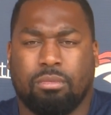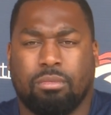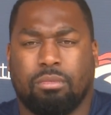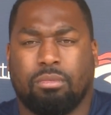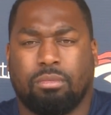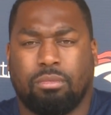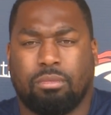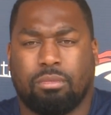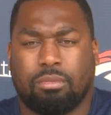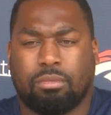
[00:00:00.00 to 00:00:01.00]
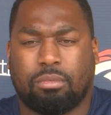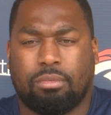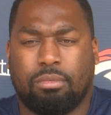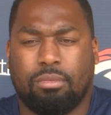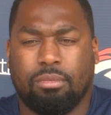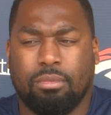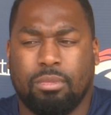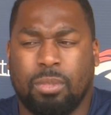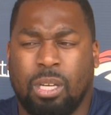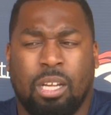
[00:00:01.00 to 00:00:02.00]
Do you feel that finally developing
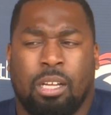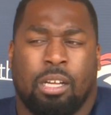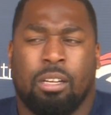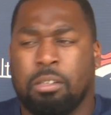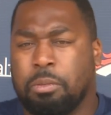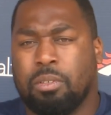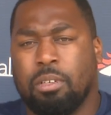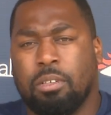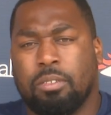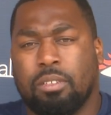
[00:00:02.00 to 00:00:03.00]
with this group this year as you enter?